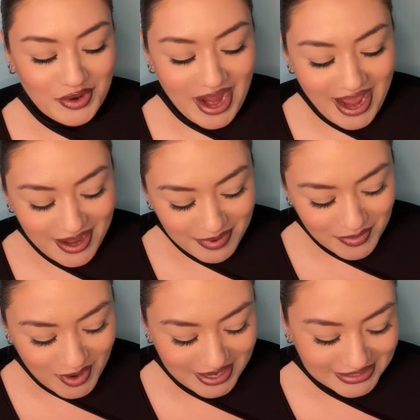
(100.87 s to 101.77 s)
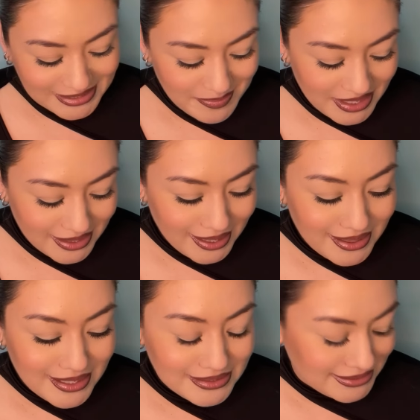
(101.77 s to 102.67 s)
I had been wanting something like
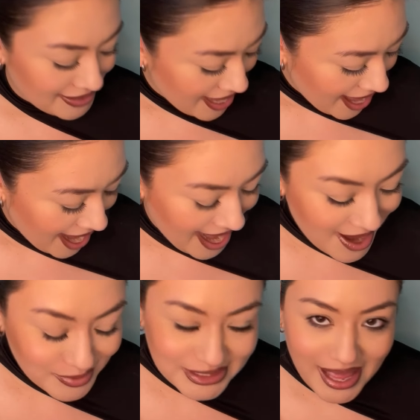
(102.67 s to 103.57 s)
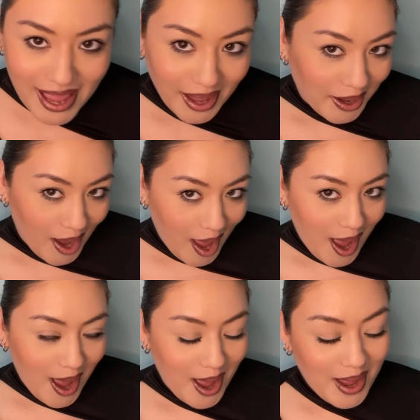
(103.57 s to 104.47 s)
this and I was like,
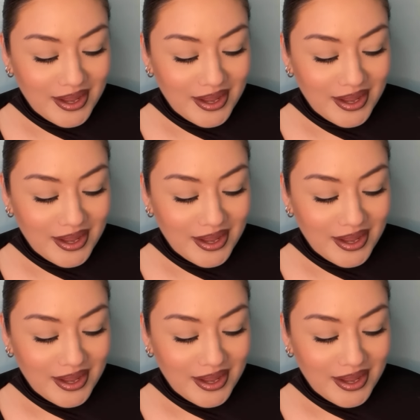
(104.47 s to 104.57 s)
ah.